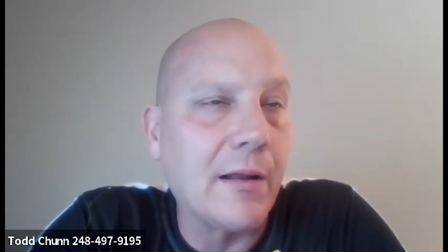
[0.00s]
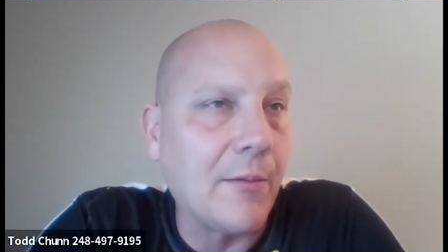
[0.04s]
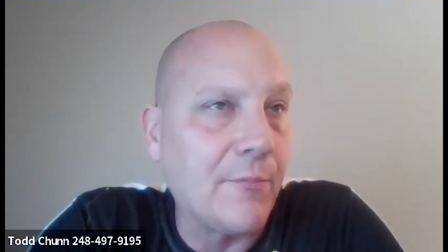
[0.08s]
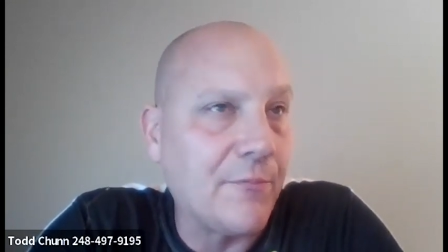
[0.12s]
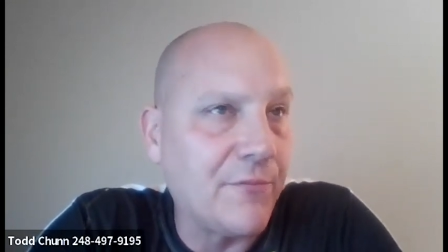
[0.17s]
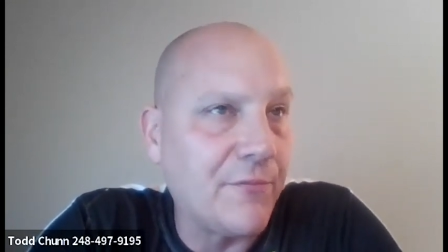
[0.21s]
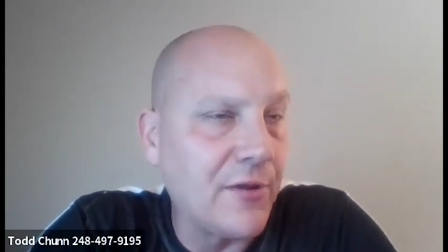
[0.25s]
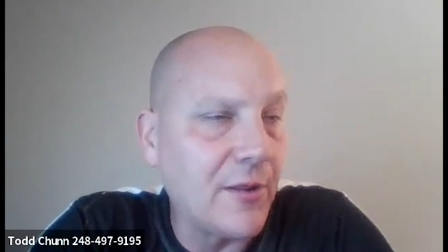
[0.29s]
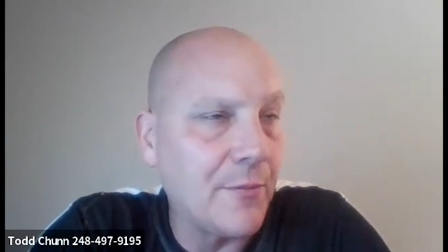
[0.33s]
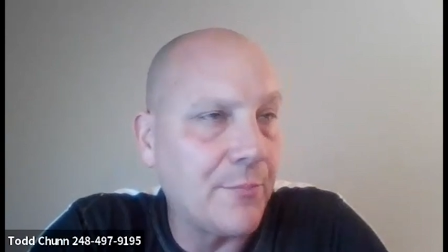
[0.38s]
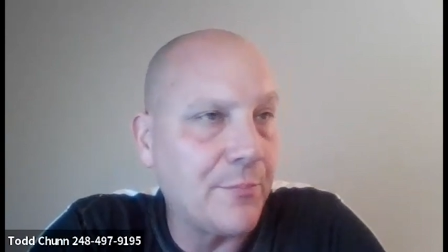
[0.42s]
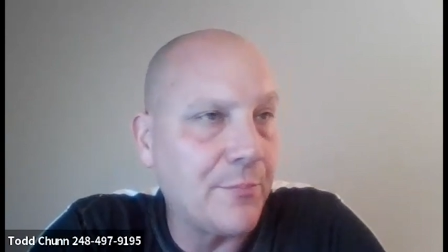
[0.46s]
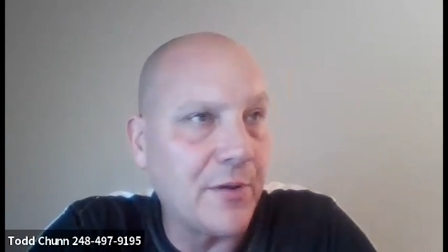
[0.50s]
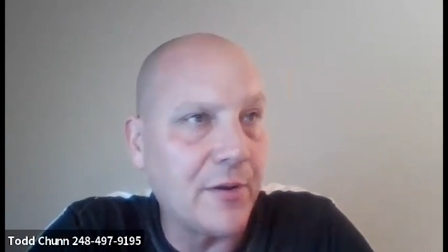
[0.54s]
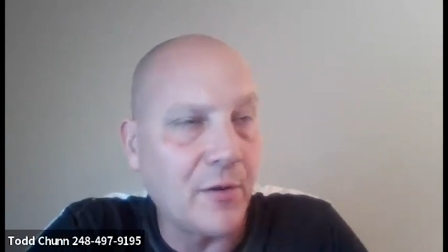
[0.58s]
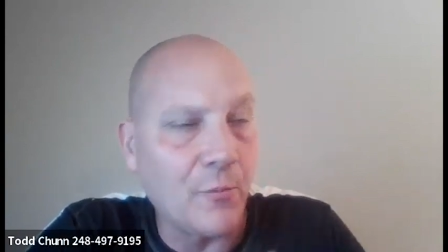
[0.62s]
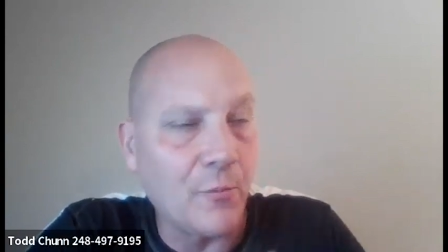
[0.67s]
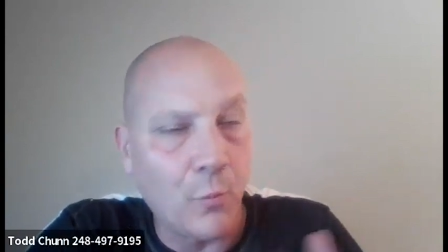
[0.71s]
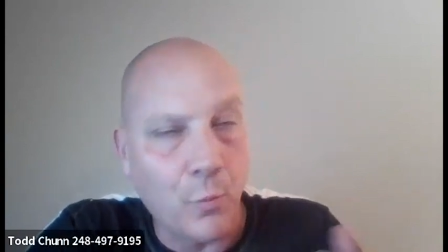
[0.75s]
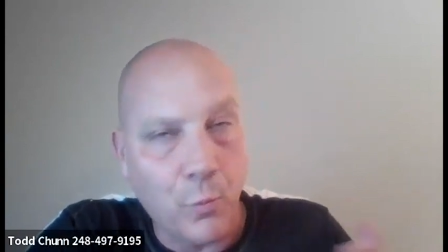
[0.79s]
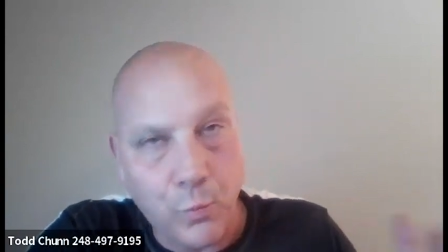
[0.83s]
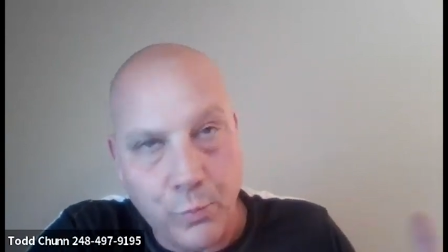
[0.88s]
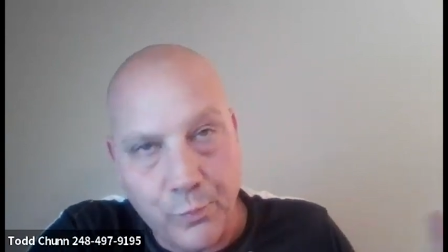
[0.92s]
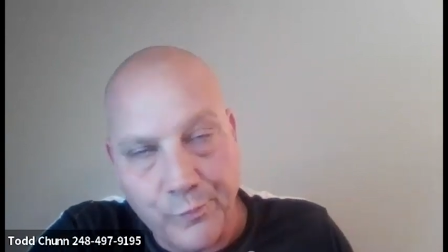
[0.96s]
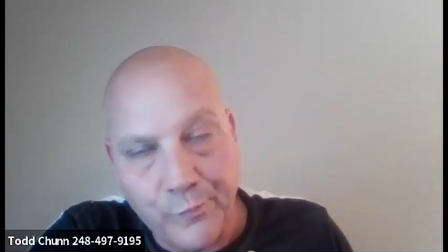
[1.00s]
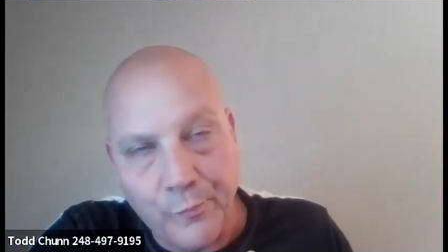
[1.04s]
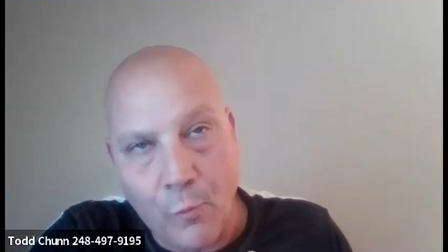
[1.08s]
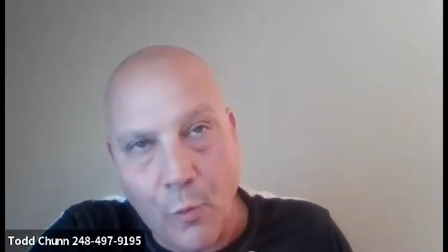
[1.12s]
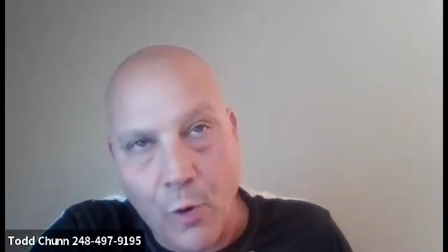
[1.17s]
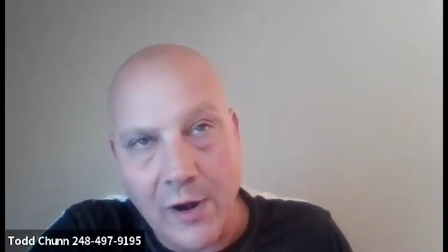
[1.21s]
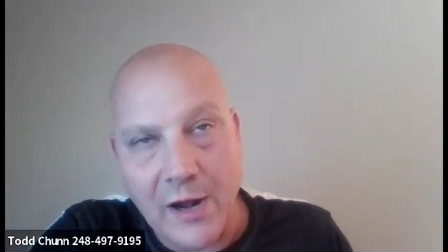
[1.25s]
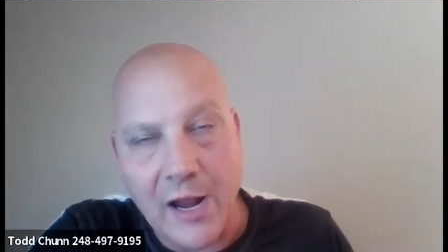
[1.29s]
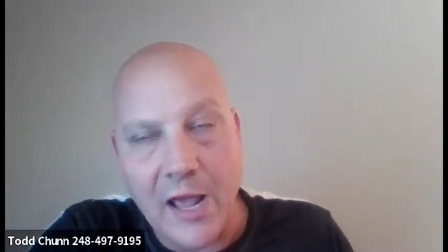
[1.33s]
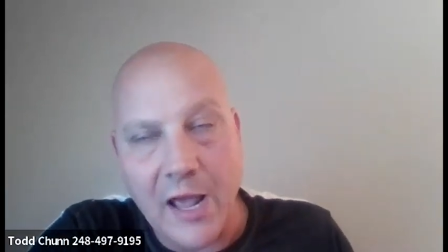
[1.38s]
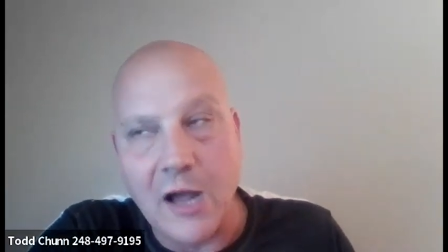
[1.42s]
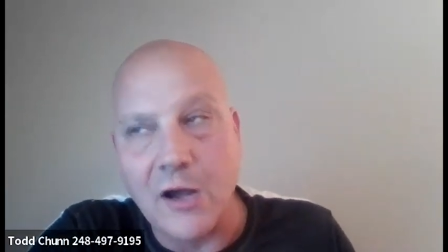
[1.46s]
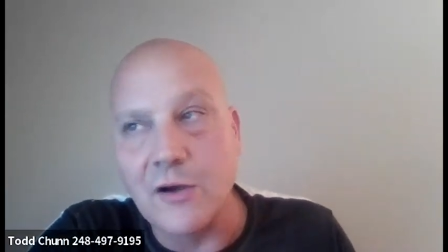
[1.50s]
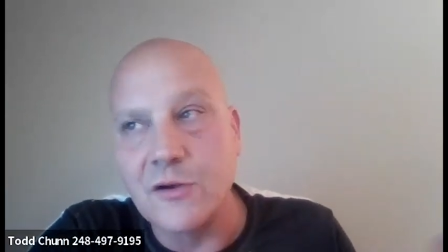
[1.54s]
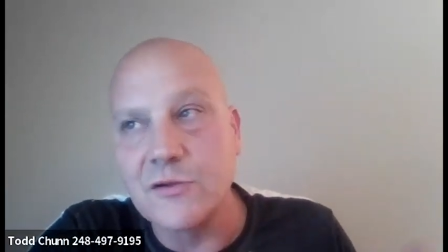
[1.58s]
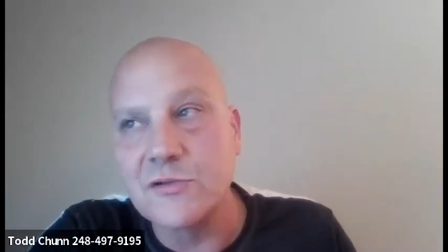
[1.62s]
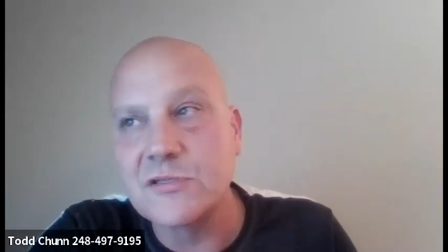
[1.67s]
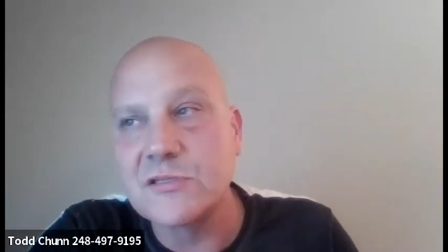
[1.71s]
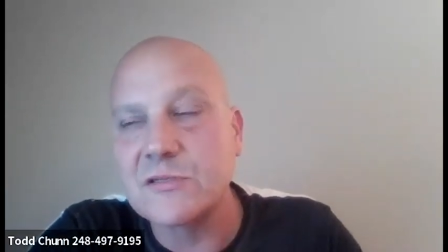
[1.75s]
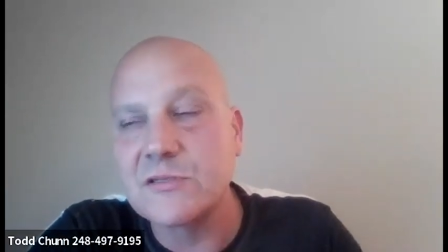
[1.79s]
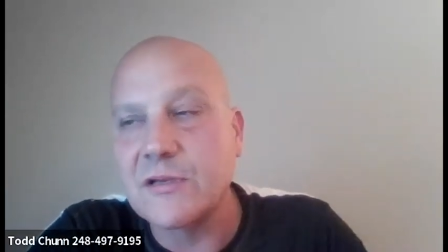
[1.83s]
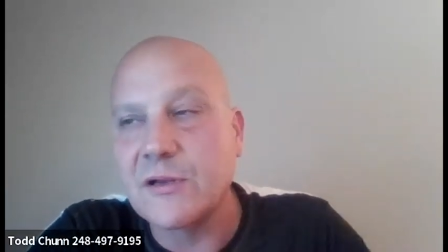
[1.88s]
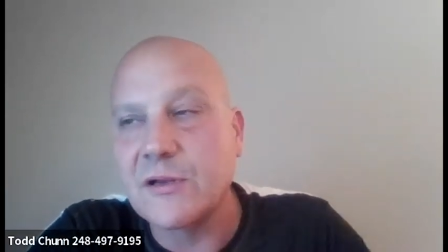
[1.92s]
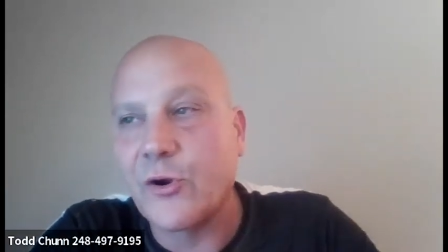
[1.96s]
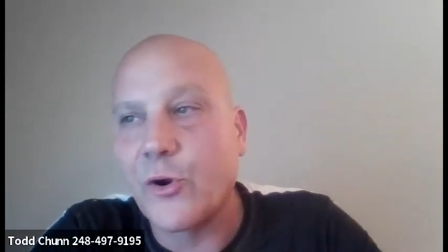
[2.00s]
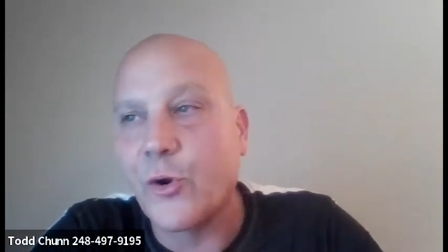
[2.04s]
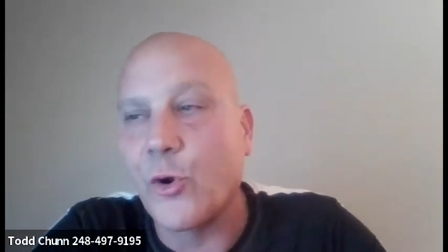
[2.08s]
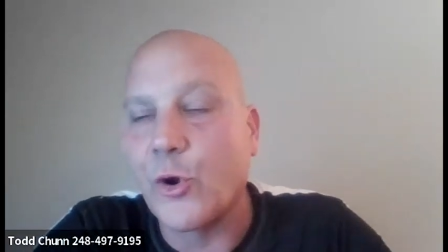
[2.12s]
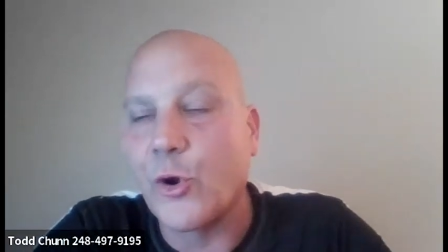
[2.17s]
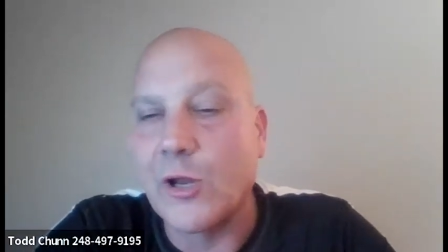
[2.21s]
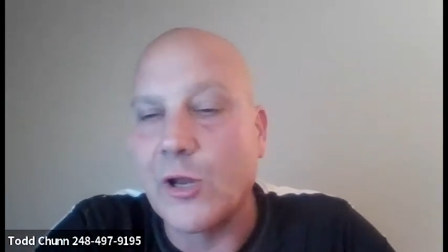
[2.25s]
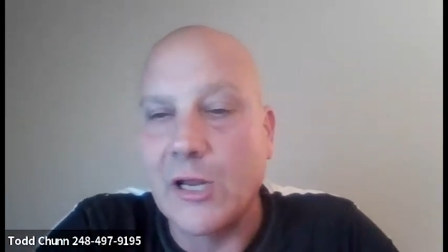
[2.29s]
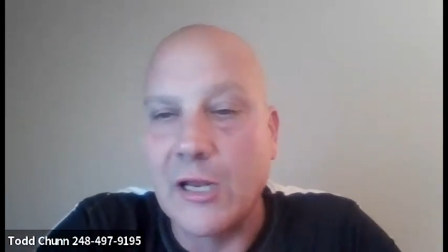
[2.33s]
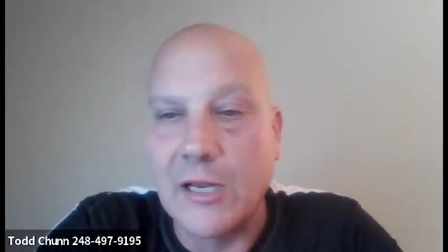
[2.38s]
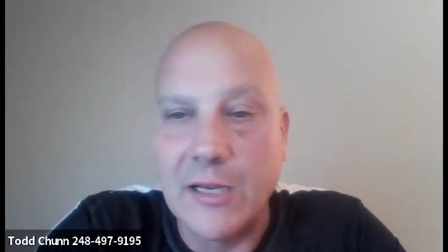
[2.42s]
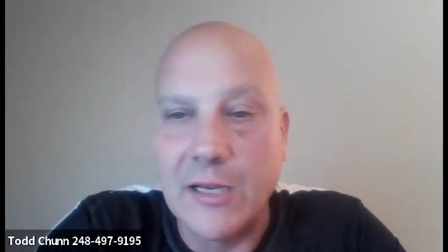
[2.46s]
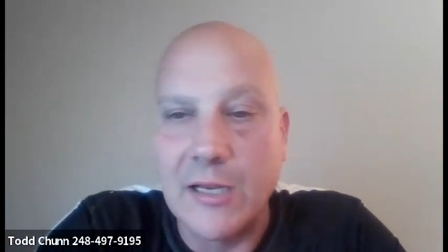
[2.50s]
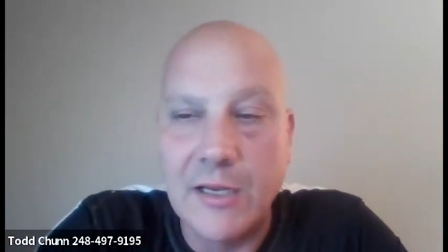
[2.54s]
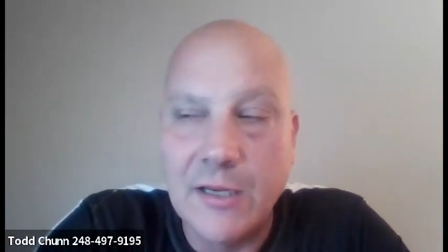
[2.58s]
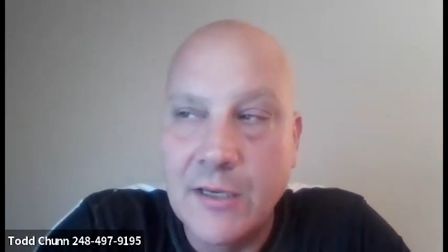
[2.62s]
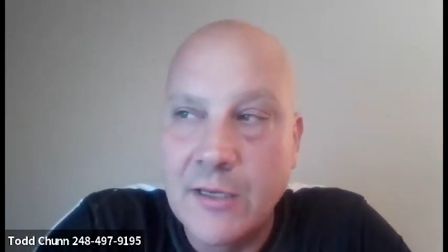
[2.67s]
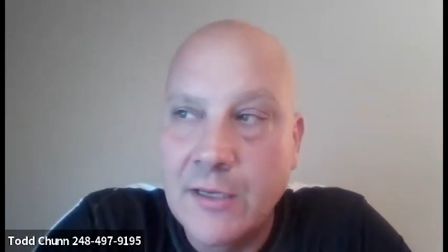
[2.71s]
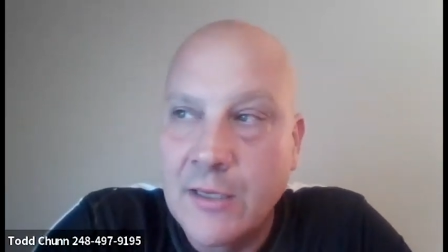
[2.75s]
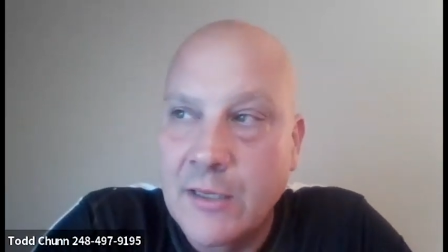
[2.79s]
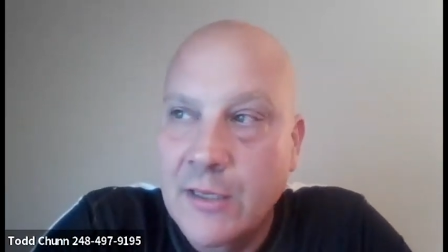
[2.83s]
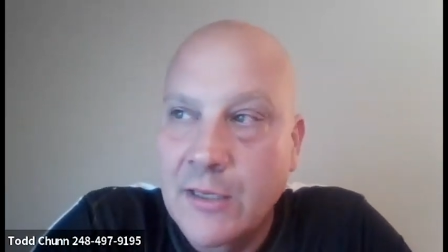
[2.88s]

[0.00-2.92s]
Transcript: I'm flipping one house currently.